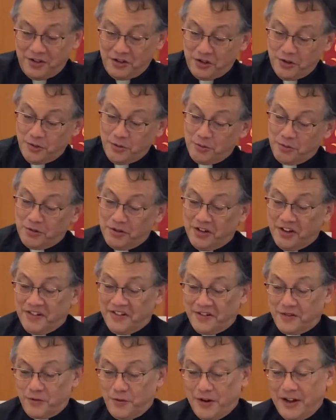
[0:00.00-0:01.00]
to
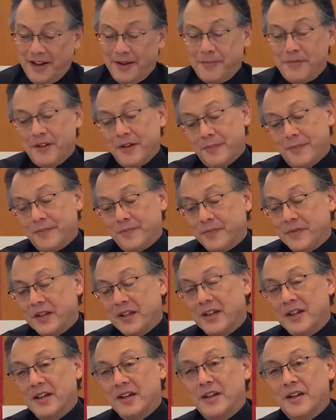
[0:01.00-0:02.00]
describe them.
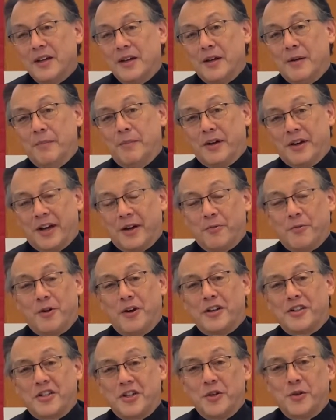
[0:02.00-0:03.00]
But I
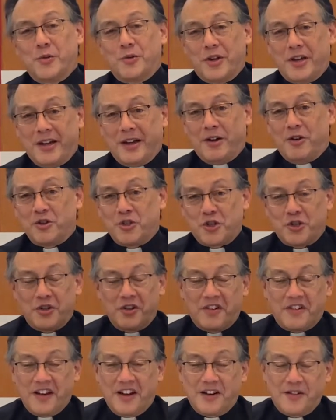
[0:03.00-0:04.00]
want to couch
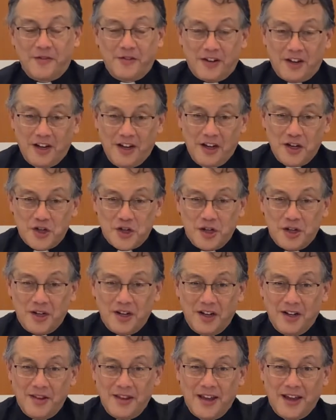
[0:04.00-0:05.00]
sanctification
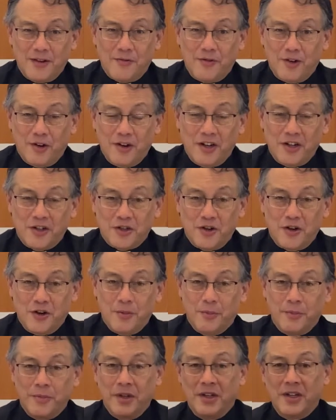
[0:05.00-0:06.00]
in that very
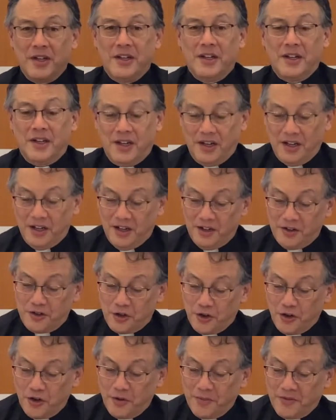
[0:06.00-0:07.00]
term, in
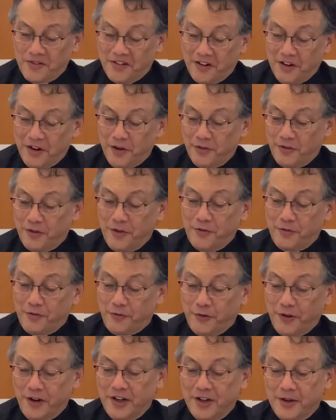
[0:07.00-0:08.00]
terms of
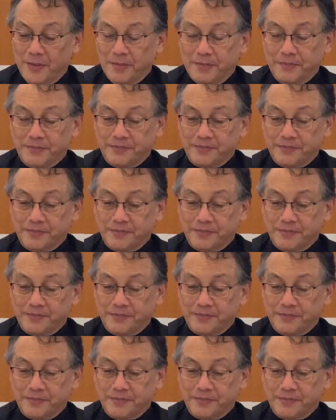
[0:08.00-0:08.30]
freedom.